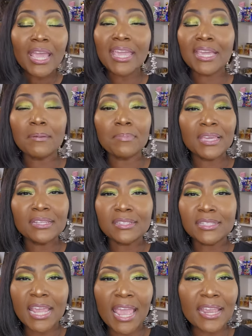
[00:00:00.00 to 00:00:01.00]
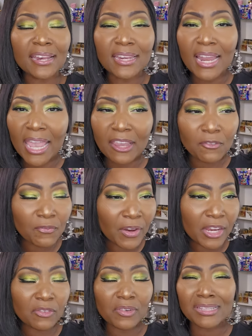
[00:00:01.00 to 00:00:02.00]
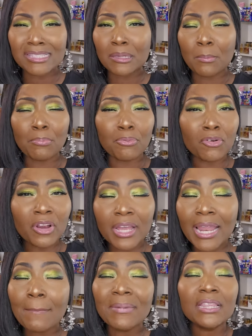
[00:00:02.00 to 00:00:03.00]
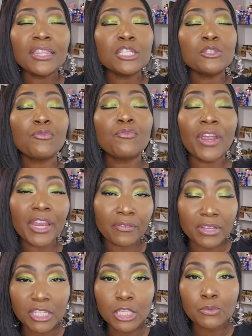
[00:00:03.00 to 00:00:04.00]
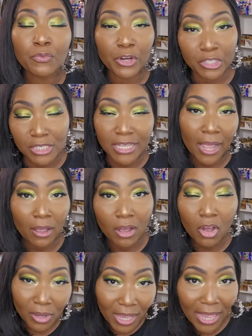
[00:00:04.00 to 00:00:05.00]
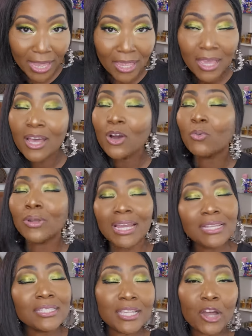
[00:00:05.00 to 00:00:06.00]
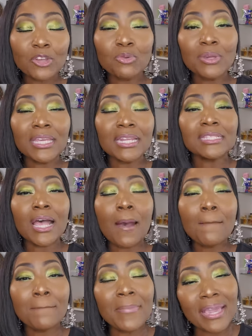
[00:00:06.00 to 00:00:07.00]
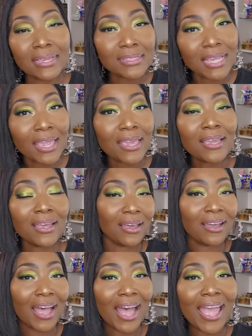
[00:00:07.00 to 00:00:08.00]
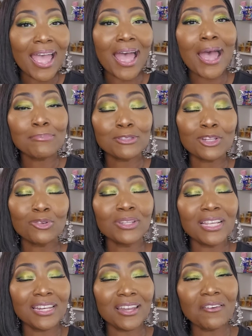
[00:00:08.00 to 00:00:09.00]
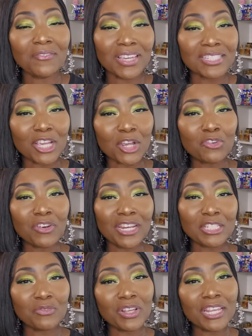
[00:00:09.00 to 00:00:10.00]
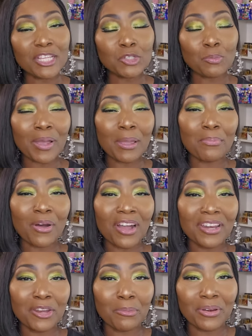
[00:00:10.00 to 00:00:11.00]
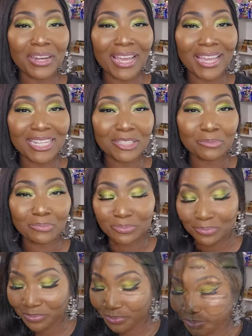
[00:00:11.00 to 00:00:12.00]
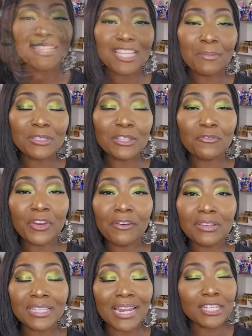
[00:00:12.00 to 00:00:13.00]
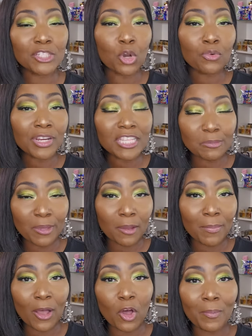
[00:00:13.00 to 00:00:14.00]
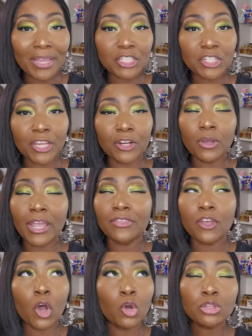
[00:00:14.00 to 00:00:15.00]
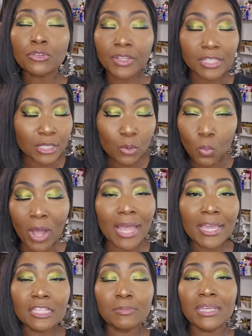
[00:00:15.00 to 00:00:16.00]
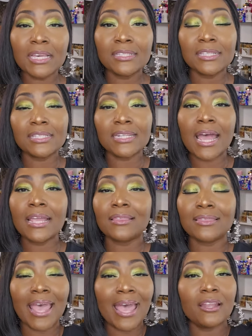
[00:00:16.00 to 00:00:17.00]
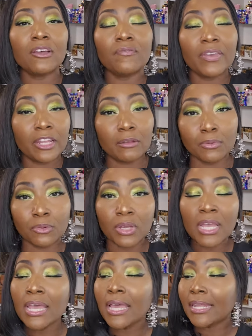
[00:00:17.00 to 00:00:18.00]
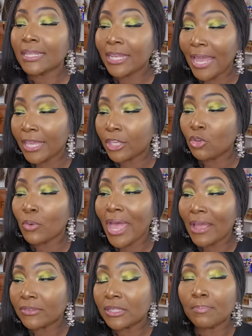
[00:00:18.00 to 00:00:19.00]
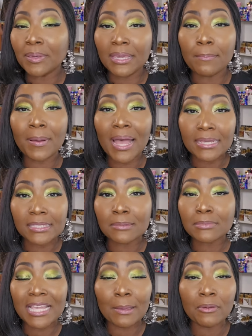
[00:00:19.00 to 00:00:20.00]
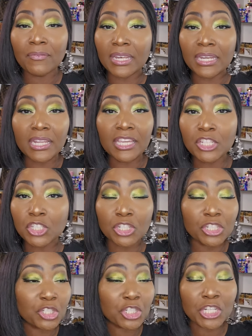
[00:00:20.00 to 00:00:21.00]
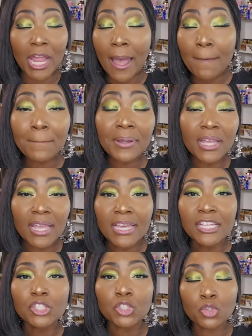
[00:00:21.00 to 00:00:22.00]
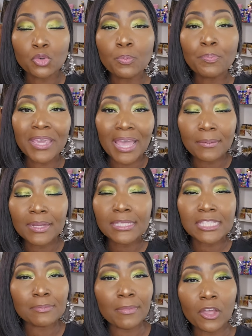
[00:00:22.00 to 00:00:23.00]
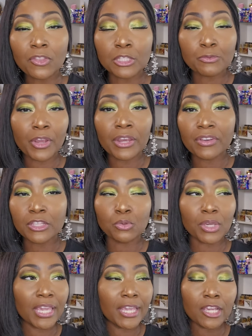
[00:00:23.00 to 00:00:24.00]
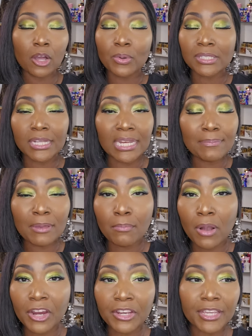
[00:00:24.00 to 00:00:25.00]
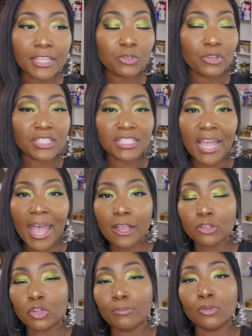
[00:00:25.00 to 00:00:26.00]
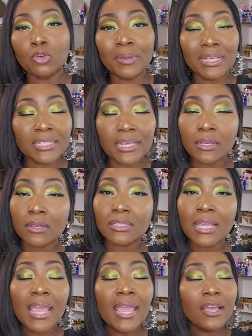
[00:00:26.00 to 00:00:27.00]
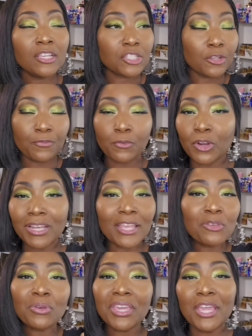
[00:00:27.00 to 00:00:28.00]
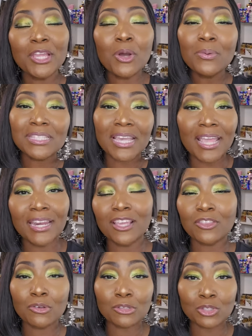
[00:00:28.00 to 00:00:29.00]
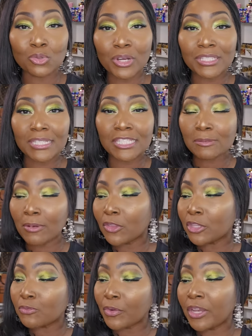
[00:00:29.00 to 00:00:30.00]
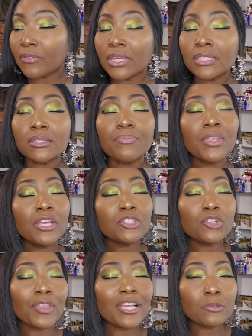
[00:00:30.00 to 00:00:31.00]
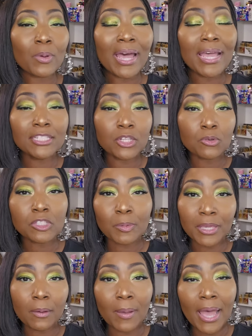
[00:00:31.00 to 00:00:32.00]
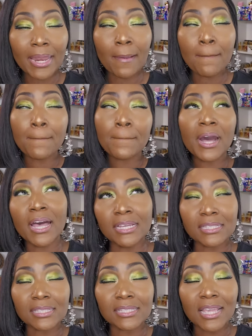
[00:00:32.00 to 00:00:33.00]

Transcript: It can be a date night fragrance. Brun- I mean, this fragrance is versatile. Okay, when I tell you it is amazing, I absolutely love it. Greenwich Village by Bond Number Nine. Next up is a fragrance that I don't really speak about on my channel. And the only reason why is because it's not that available. Like you have to be by some type of a niche shop to be able to smell this fragrance. You can't go into Neiman Marcus or Saks or Bloomingdale's, Sephora. Like you can't go into any of those stores and smell this fragrance. So that's why I don't speak about it. But